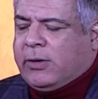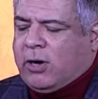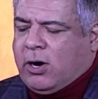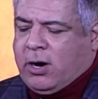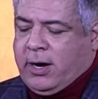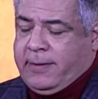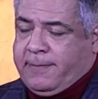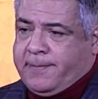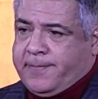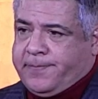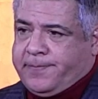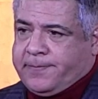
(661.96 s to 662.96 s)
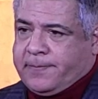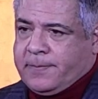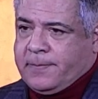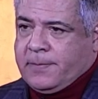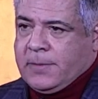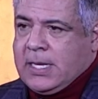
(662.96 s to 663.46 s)
heart.
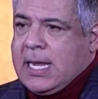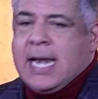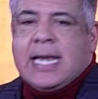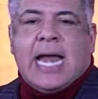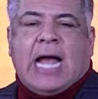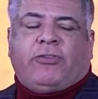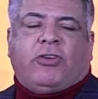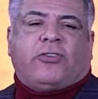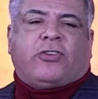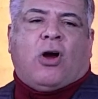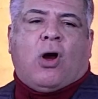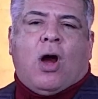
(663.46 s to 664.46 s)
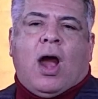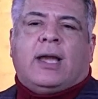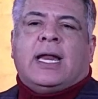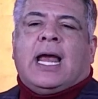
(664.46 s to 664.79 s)
Not just a heart,